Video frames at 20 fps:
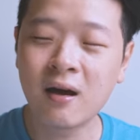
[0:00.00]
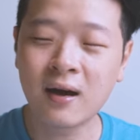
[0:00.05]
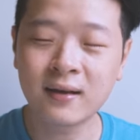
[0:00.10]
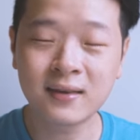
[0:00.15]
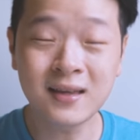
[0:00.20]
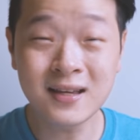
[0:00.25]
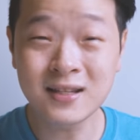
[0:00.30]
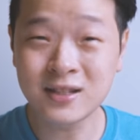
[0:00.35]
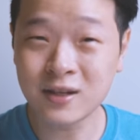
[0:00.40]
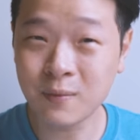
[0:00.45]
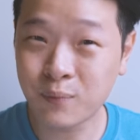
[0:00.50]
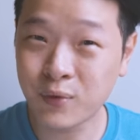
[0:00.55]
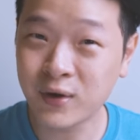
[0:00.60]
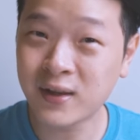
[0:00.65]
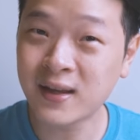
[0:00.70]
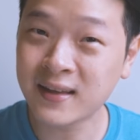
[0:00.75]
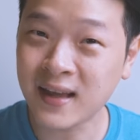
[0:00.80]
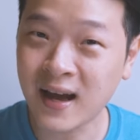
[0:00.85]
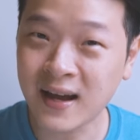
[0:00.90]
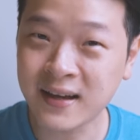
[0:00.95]
I think it's a
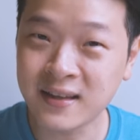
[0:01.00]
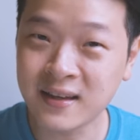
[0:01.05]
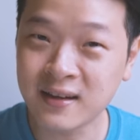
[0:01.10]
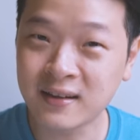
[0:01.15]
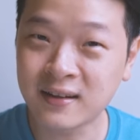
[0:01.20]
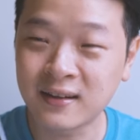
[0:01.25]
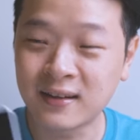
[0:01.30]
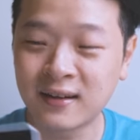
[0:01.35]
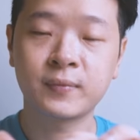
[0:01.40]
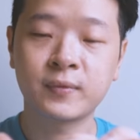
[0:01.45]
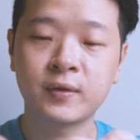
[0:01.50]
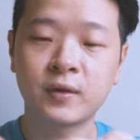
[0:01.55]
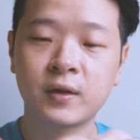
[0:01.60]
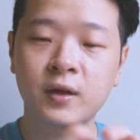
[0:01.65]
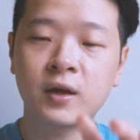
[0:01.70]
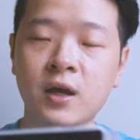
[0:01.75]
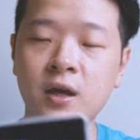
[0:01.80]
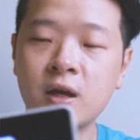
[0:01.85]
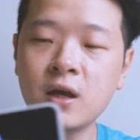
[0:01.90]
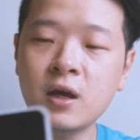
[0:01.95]
brilliant idea.
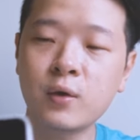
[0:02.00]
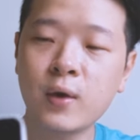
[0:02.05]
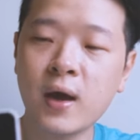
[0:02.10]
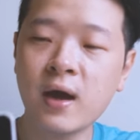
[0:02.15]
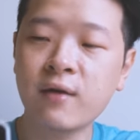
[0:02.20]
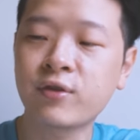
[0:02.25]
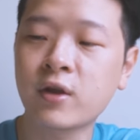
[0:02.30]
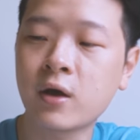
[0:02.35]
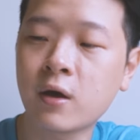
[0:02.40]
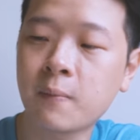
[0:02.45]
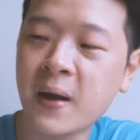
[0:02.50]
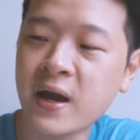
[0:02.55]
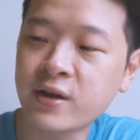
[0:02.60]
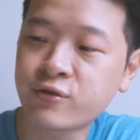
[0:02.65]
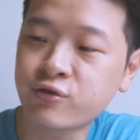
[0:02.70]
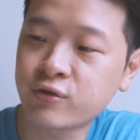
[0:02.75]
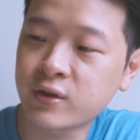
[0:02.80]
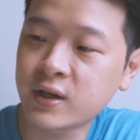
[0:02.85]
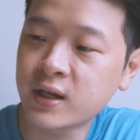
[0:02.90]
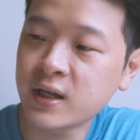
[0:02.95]
Okay, here you have the
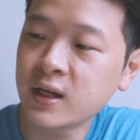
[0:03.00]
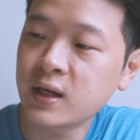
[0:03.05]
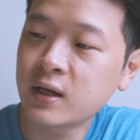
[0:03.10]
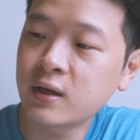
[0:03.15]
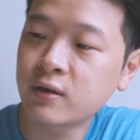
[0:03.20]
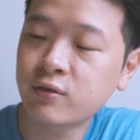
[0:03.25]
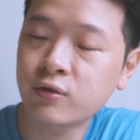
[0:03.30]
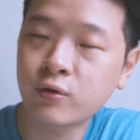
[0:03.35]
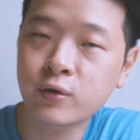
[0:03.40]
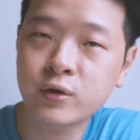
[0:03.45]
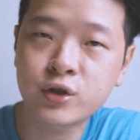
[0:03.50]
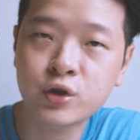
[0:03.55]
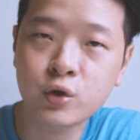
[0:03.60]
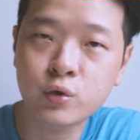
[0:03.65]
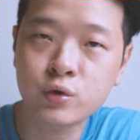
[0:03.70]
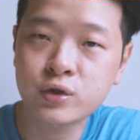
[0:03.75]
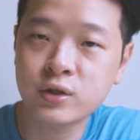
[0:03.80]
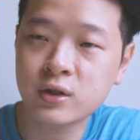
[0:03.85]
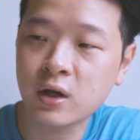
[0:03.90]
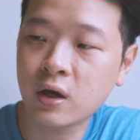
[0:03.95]
battery. So it
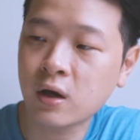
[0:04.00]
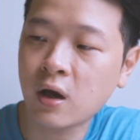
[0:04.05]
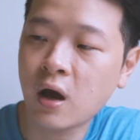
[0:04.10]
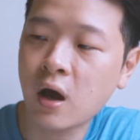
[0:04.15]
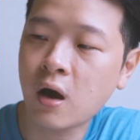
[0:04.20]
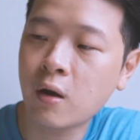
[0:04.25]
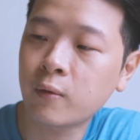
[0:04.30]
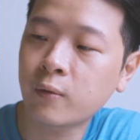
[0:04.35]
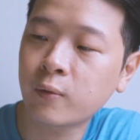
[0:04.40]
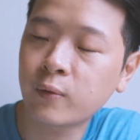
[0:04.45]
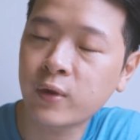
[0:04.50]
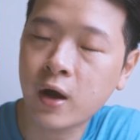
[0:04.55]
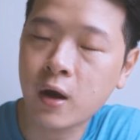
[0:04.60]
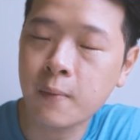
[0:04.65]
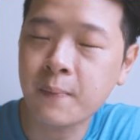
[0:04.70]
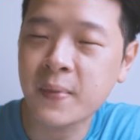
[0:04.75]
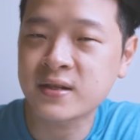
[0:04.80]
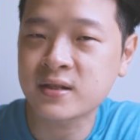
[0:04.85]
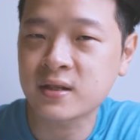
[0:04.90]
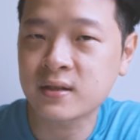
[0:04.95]
shows how the
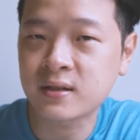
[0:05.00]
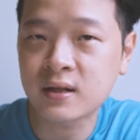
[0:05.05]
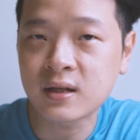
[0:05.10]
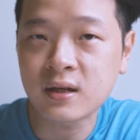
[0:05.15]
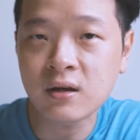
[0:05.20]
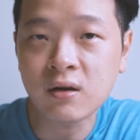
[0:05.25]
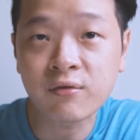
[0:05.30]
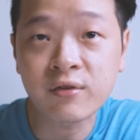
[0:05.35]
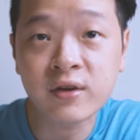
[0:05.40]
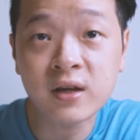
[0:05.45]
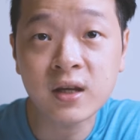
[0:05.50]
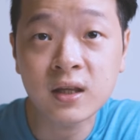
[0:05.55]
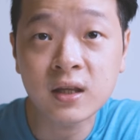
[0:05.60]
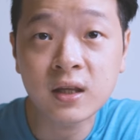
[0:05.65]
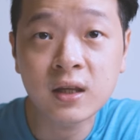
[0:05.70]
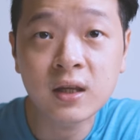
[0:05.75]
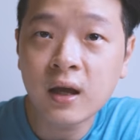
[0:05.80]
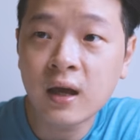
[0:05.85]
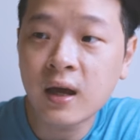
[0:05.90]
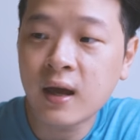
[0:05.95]
capacity of it.
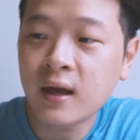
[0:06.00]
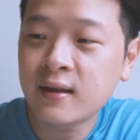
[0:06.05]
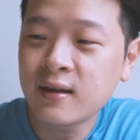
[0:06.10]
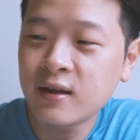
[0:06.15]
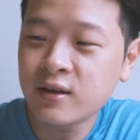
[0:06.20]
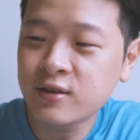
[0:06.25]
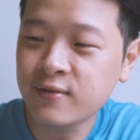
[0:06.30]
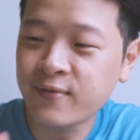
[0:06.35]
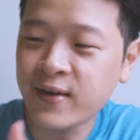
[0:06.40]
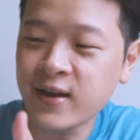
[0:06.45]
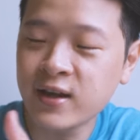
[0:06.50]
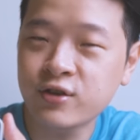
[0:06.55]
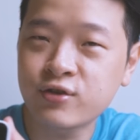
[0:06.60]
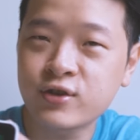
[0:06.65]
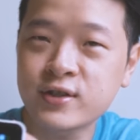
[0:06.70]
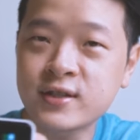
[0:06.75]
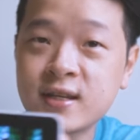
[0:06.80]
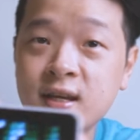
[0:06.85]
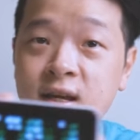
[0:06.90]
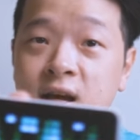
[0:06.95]
And here's a very
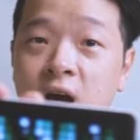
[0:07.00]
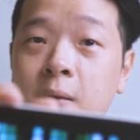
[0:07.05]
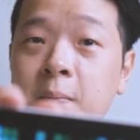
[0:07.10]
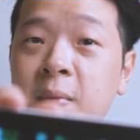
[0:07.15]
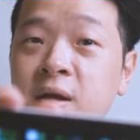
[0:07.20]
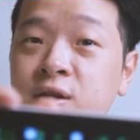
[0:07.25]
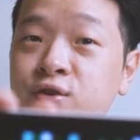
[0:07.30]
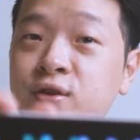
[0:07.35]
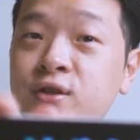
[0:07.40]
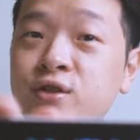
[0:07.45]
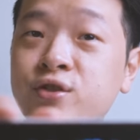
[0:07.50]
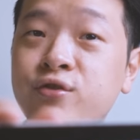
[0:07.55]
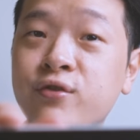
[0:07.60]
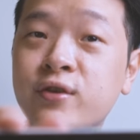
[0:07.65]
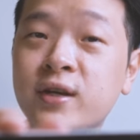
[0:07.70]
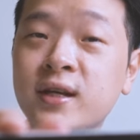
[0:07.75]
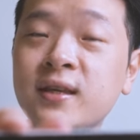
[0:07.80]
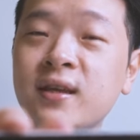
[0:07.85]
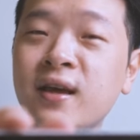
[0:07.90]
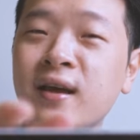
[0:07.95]
interesting matrix
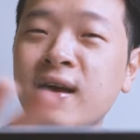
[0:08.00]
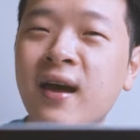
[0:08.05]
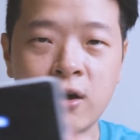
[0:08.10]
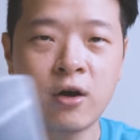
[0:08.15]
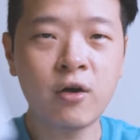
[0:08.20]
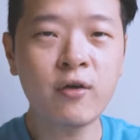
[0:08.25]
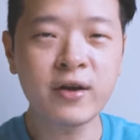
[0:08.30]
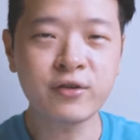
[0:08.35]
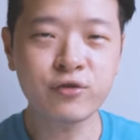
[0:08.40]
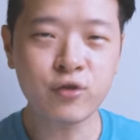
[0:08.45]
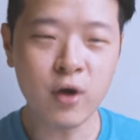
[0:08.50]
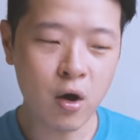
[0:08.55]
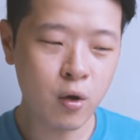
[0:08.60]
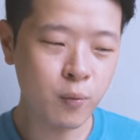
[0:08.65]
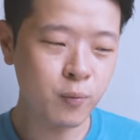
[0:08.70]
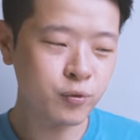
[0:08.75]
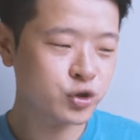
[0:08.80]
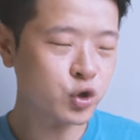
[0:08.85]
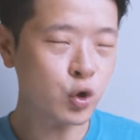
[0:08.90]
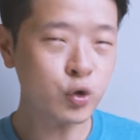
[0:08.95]
screen. Alright, so
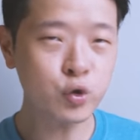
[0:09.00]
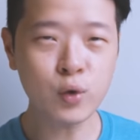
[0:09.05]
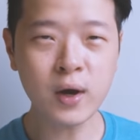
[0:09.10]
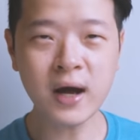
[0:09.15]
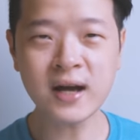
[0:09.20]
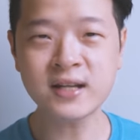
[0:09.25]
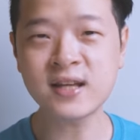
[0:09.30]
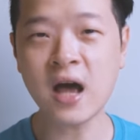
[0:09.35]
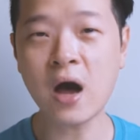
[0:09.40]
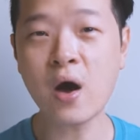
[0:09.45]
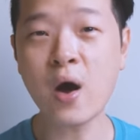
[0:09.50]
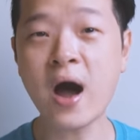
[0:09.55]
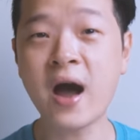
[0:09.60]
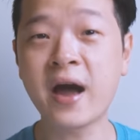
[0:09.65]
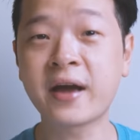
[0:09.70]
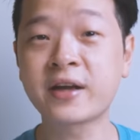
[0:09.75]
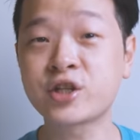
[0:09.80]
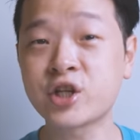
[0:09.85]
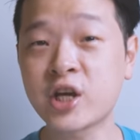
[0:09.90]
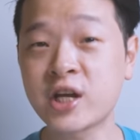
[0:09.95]
I'll show you guys how
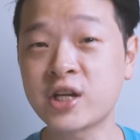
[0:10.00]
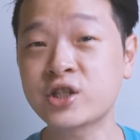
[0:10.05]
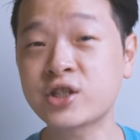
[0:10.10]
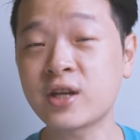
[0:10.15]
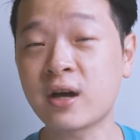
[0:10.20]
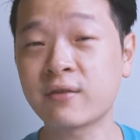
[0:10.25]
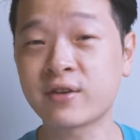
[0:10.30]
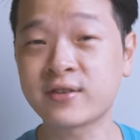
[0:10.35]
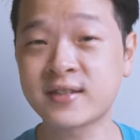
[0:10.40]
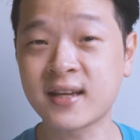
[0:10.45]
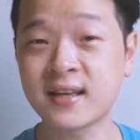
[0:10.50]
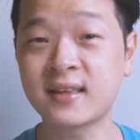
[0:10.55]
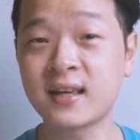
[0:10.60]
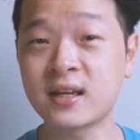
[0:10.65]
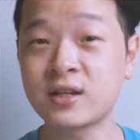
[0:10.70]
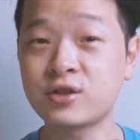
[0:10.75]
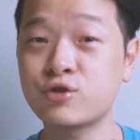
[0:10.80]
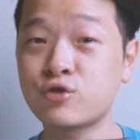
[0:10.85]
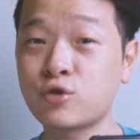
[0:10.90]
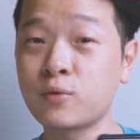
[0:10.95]
I change some of the
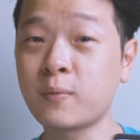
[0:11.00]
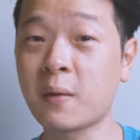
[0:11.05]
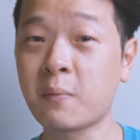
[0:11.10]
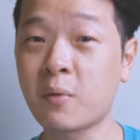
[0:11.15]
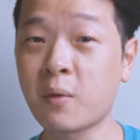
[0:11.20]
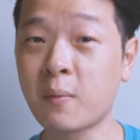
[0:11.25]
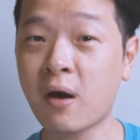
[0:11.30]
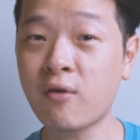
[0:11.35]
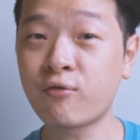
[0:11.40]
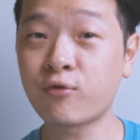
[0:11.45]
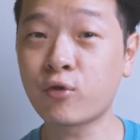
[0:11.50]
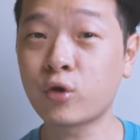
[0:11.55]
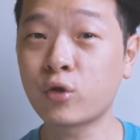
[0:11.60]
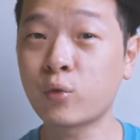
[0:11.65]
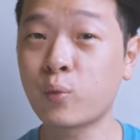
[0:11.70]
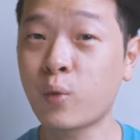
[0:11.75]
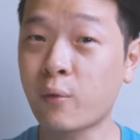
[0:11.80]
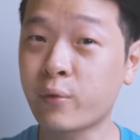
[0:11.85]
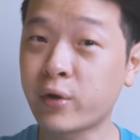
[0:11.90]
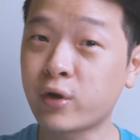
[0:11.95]
settings through my mobile
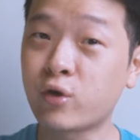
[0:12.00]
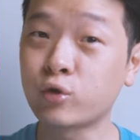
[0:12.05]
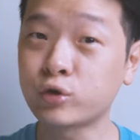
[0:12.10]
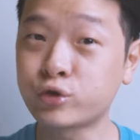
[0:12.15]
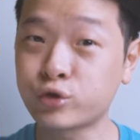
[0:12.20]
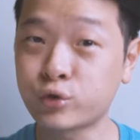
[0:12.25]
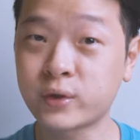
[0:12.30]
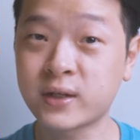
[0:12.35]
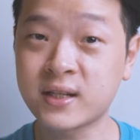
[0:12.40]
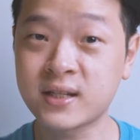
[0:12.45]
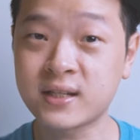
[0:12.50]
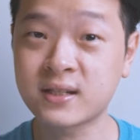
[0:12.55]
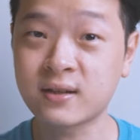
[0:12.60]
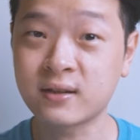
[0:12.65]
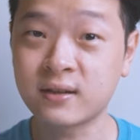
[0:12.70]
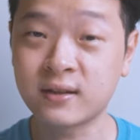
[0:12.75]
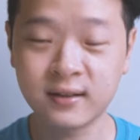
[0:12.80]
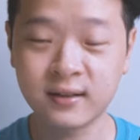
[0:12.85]
phone while we go through this.